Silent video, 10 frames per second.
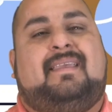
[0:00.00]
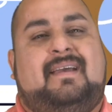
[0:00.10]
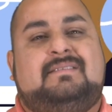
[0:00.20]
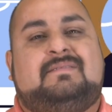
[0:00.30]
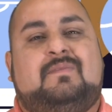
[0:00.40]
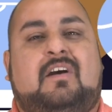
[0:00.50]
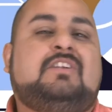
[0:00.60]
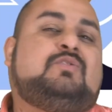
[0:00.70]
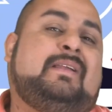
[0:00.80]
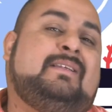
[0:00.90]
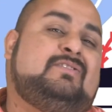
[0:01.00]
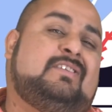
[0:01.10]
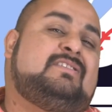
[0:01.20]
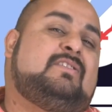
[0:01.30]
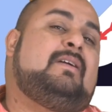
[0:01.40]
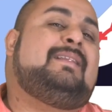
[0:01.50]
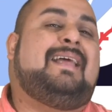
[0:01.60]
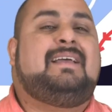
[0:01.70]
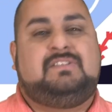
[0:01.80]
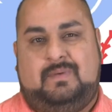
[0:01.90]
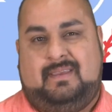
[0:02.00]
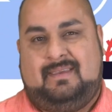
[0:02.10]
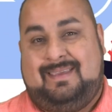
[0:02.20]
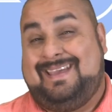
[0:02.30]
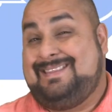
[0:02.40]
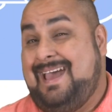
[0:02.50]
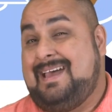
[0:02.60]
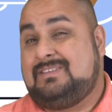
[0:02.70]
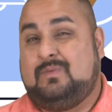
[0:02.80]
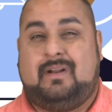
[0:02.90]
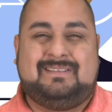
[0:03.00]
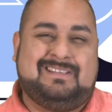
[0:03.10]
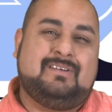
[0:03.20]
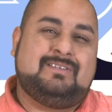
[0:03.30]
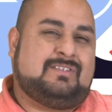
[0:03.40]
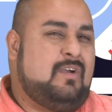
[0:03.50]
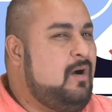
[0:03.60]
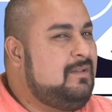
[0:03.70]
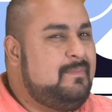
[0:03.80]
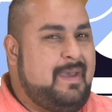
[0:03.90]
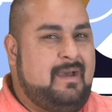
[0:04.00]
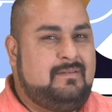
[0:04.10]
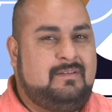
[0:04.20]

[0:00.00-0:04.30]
guys. Our training just started last week, and that's what our series is all about,